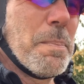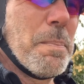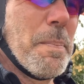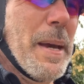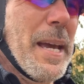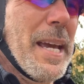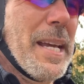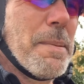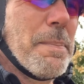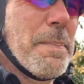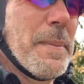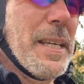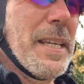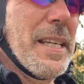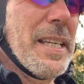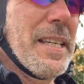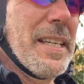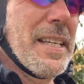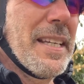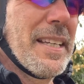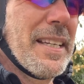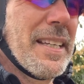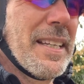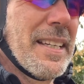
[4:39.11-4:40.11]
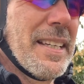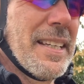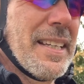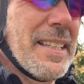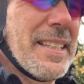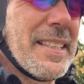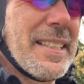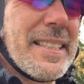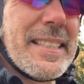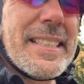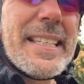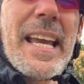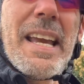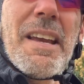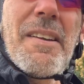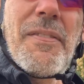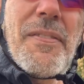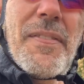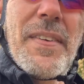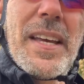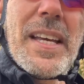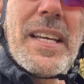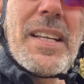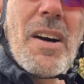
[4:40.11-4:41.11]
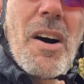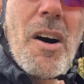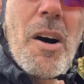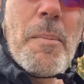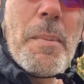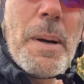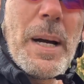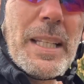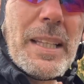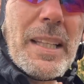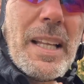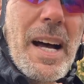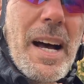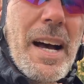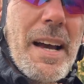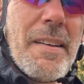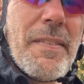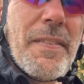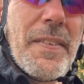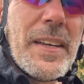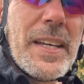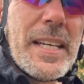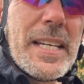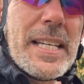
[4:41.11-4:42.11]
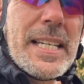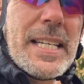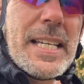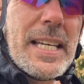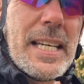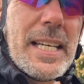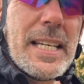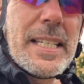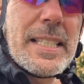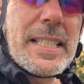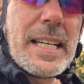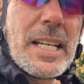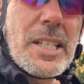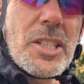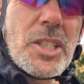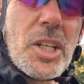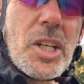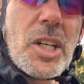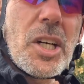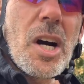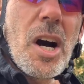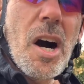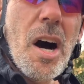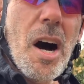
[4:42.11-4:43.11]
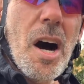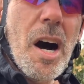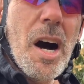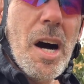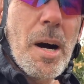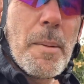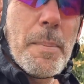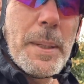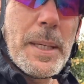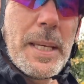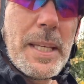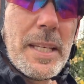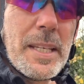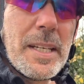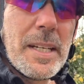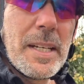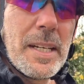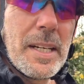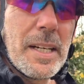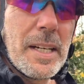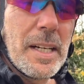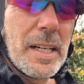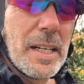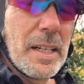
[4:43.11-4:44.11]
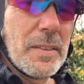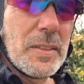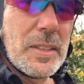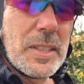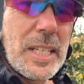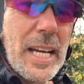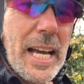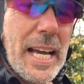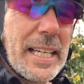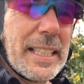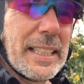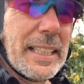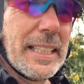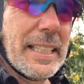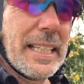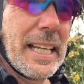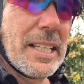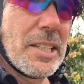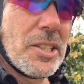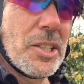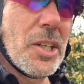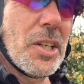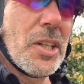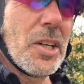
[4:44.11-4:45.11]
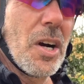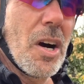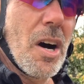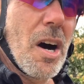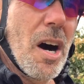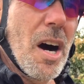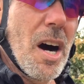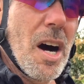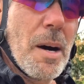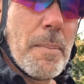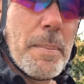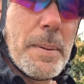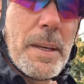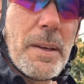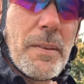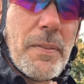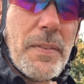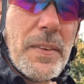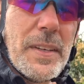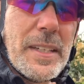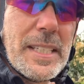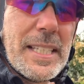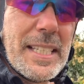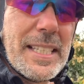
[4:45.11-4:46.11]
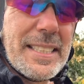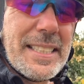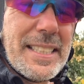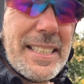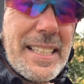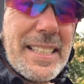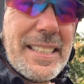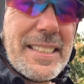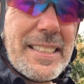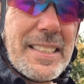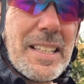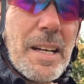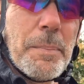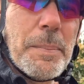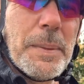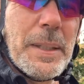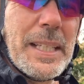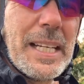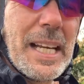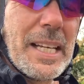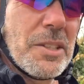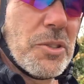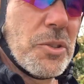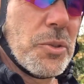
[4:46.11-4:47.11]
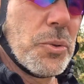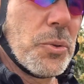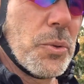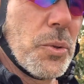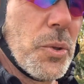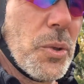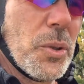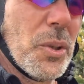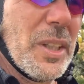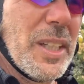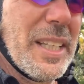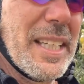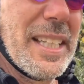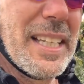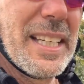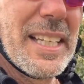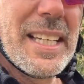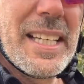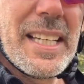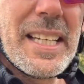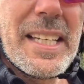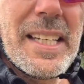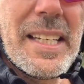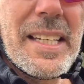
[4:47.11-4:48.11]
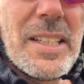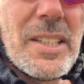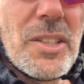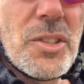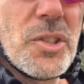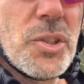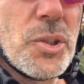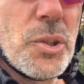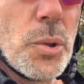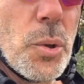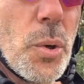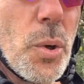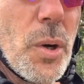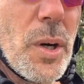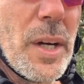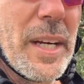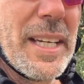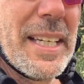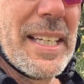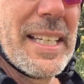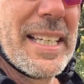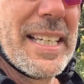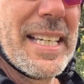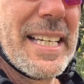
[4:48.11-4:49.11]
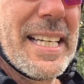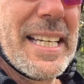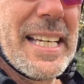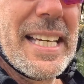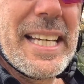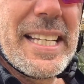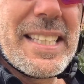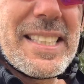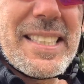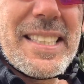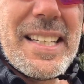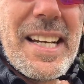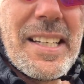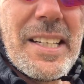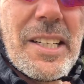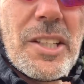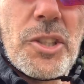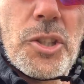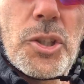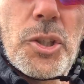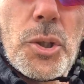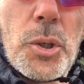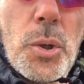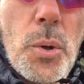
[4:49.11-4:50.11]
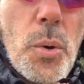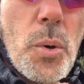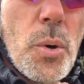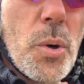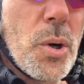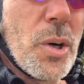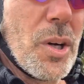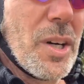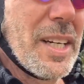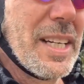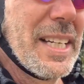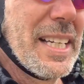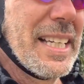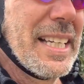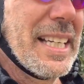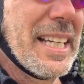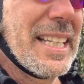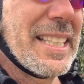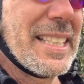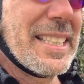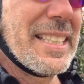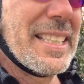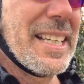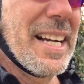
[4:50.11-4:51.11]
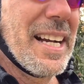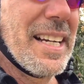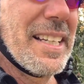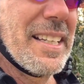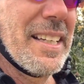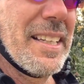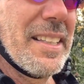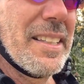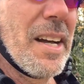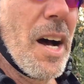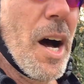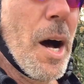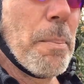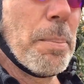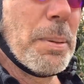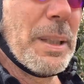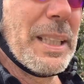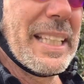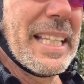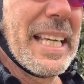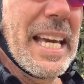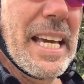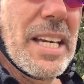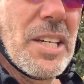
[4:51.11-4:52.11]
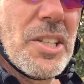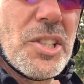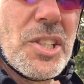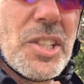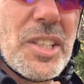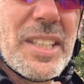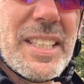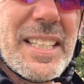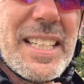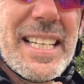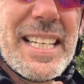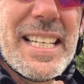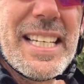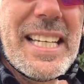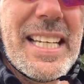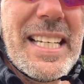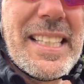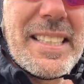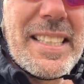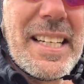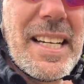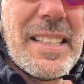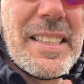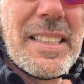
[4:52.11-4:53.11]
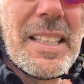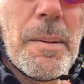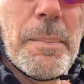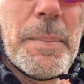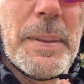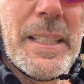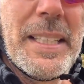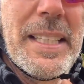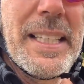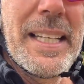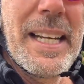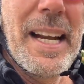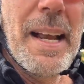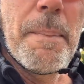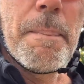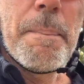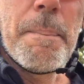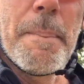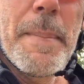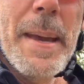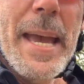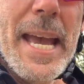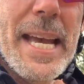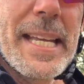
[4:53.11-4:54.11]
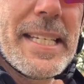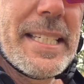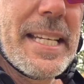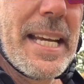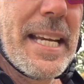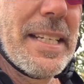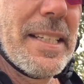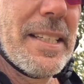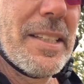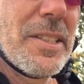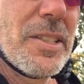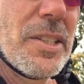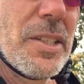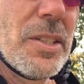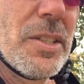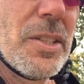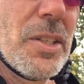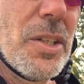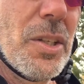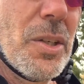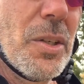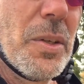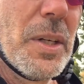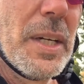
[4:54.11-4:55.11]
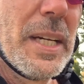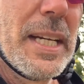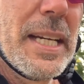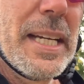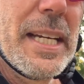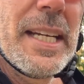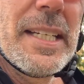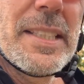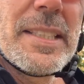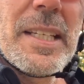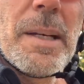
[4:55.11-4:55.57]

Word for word: made me stay fit all my life is I took a hobby of cycling, I took a hobby of fitness, and it's something I truly enjoy. It's not a chore. It's not an obligation. It's not something that I've mandated to do. It's